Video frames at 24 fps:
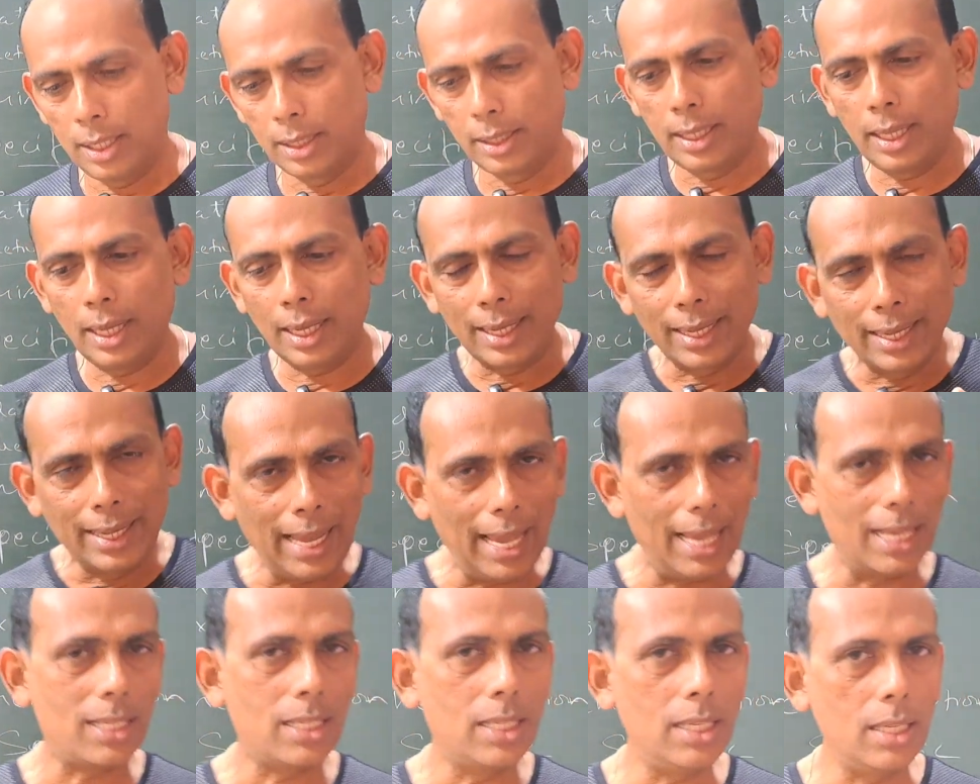The
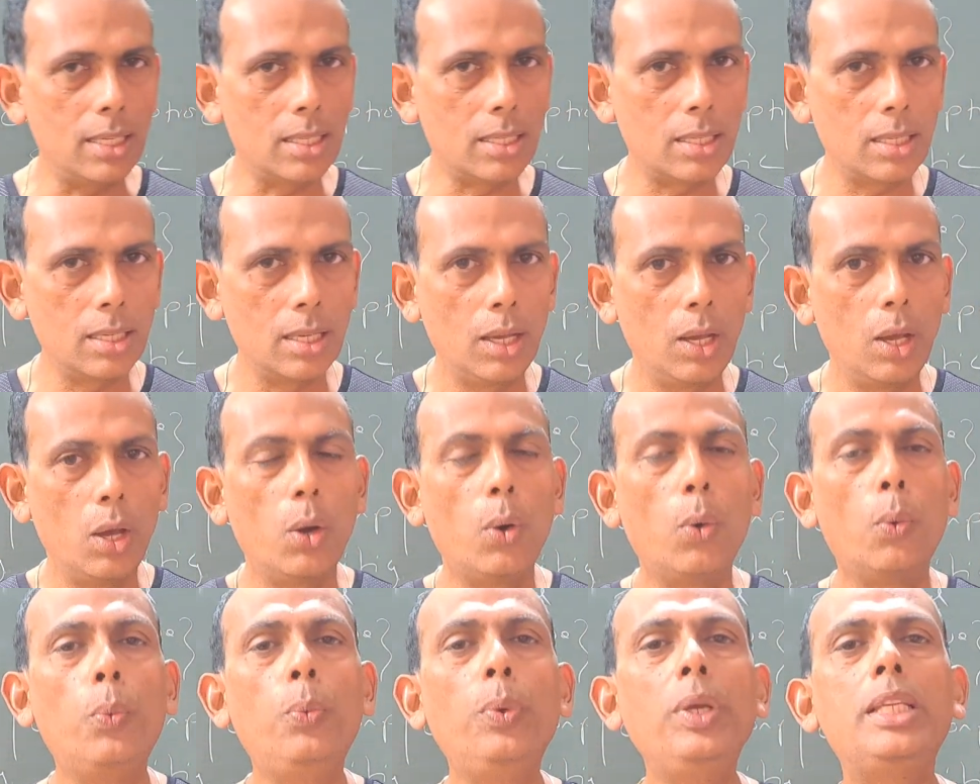gases
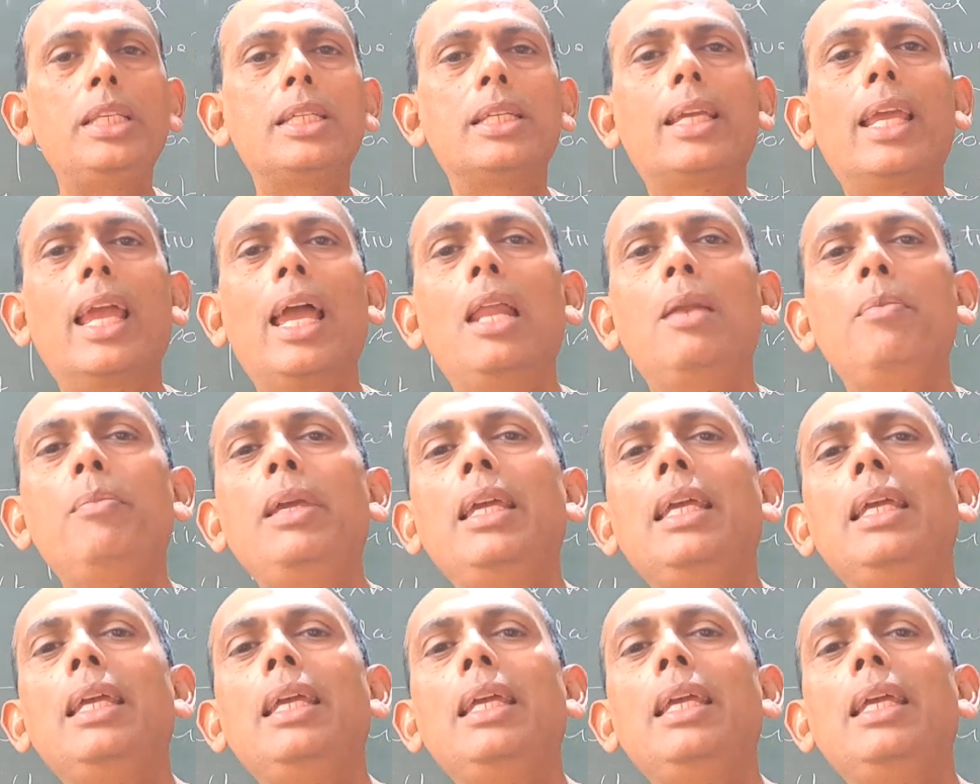which can